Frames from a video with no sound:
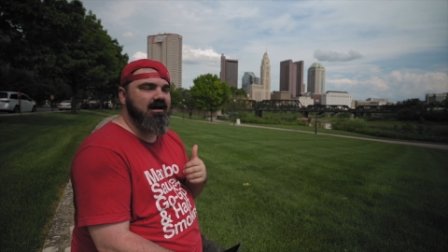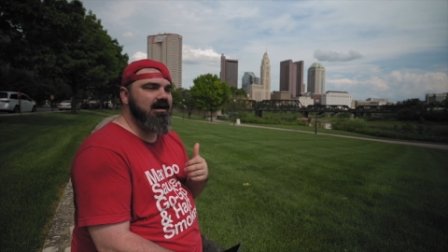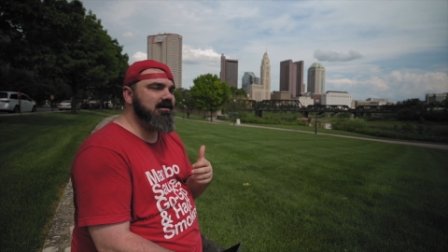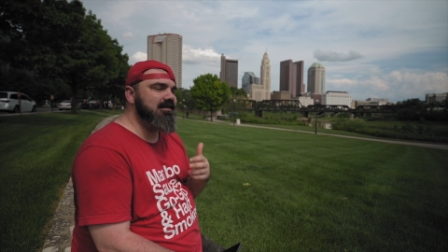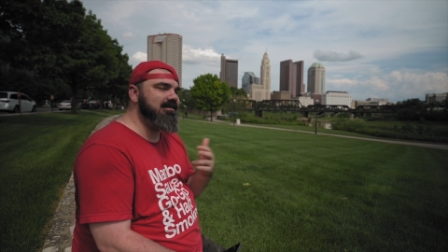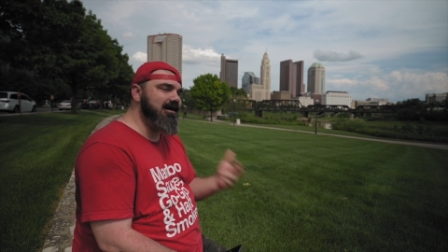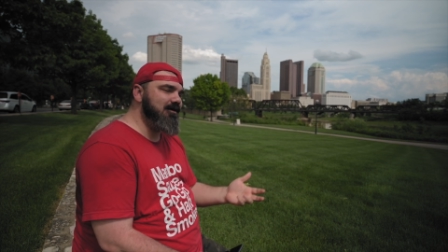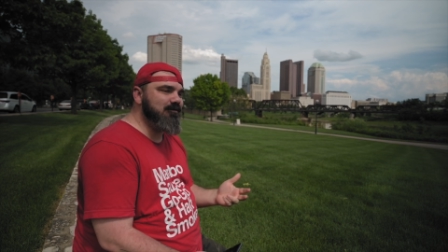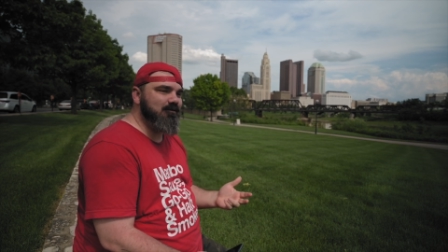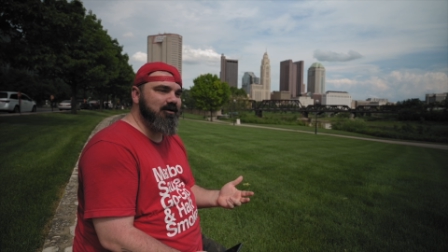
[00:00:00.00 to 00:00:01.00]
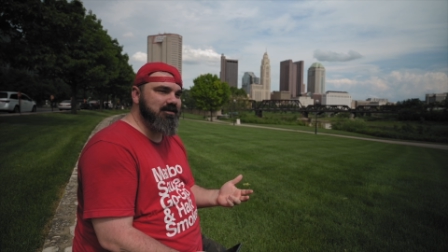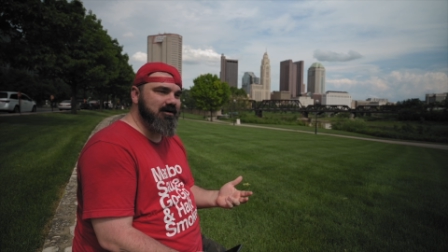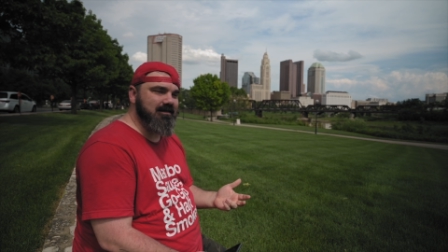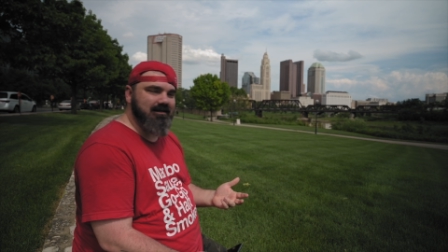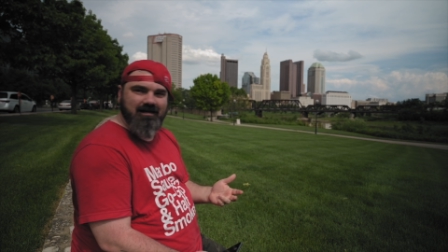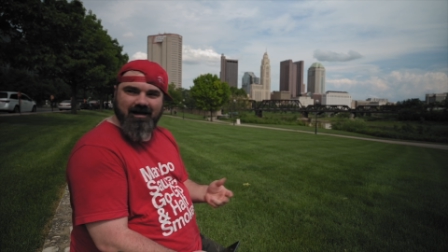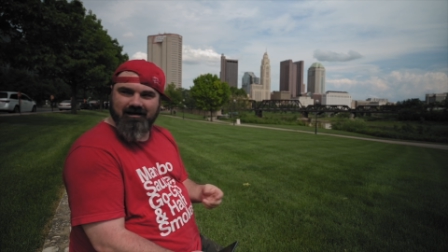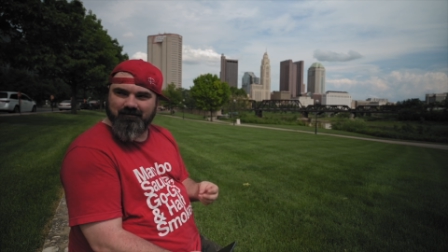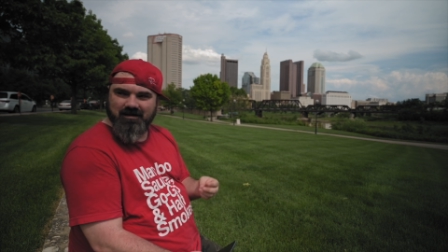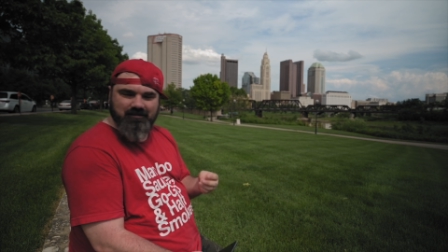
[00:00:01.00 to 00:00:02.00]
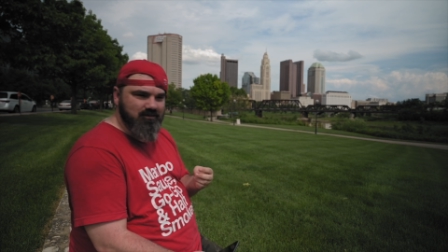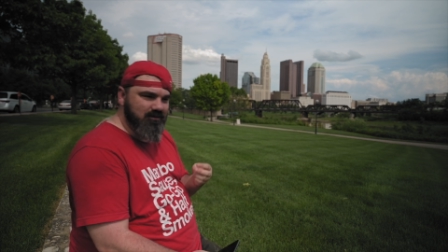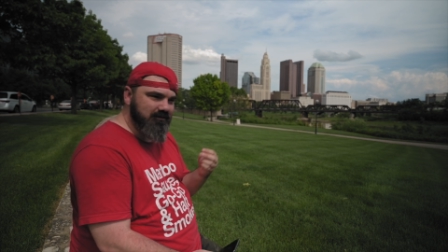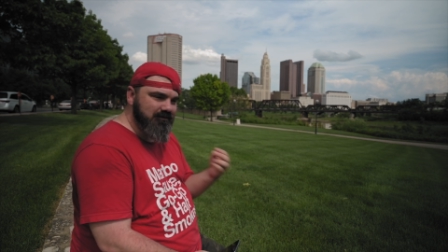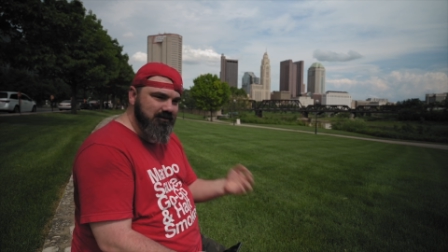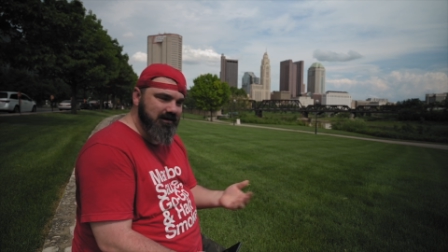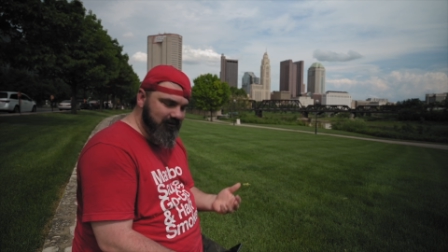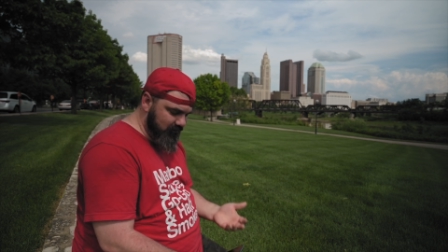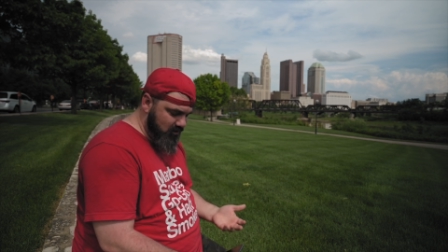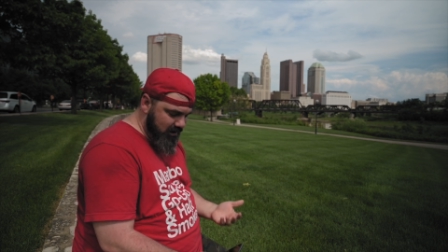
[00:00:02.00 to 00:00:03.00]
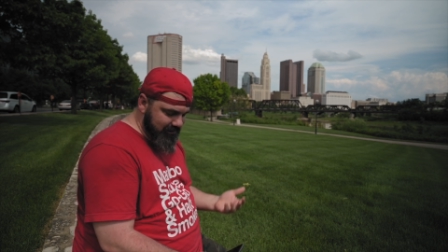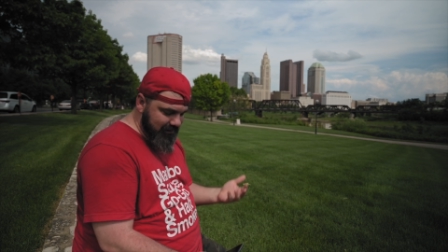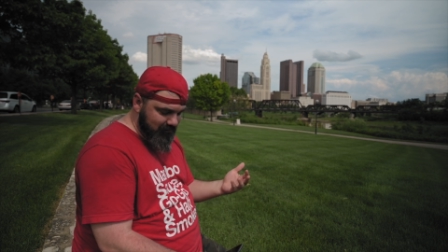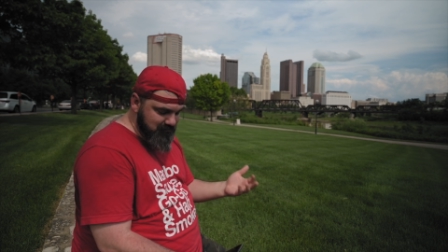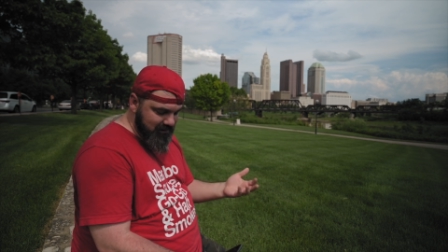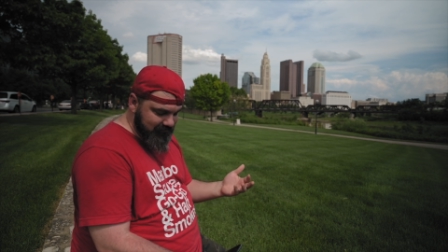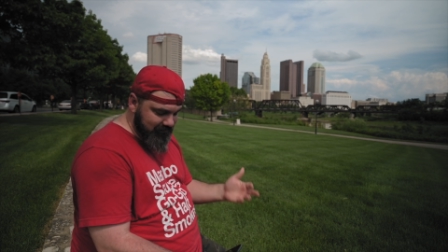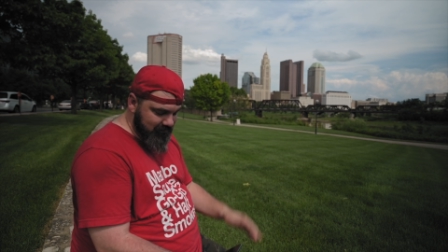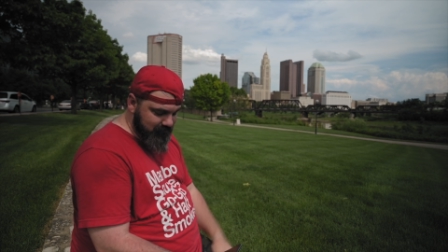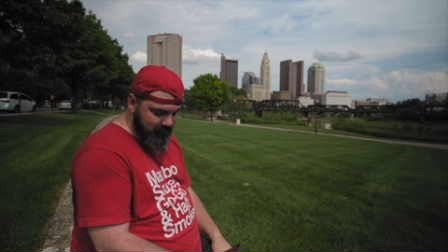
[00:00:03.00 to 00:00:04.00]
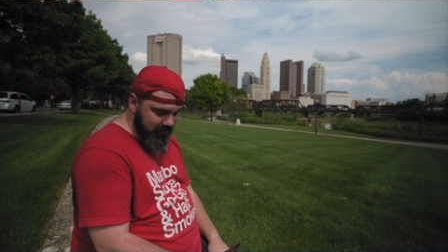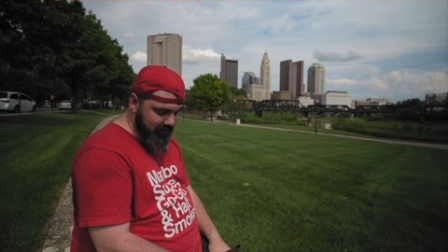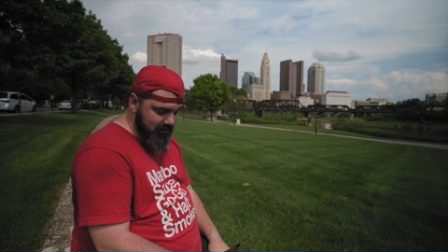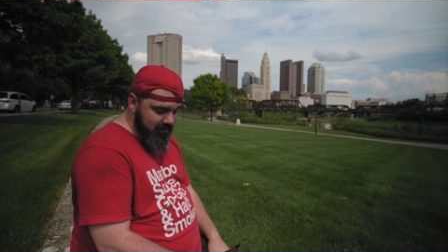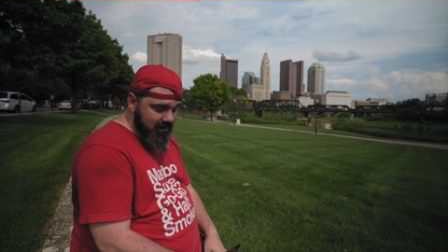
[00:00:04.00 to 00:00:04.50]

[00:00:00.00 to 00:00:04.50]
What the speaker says: I'm not there for more thought than that, and the people who are reviewing it for more, I think, are missing the point.